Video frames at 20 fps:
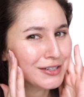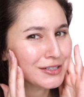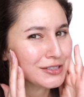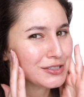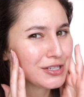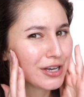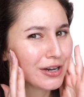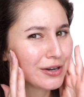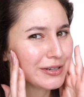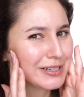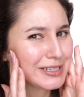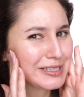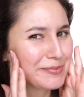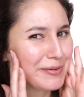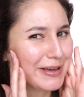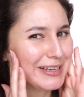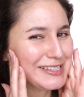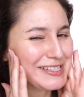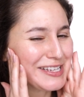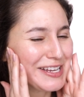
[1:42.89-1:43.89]
So
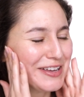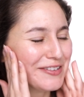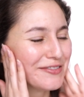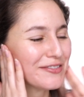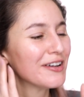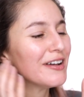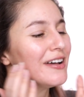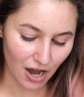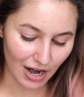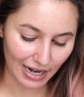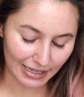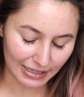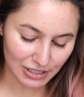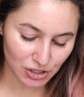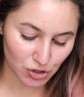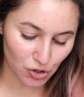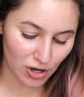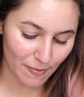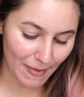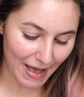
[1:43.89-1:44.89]
expensive. All right,
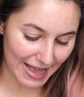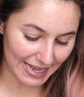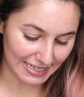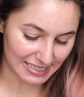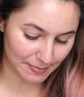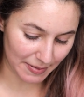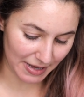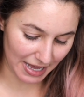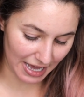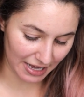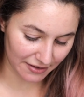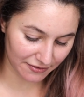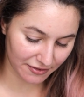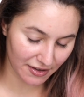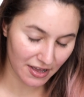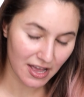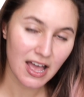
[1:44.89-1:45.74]
let's talk about SPF.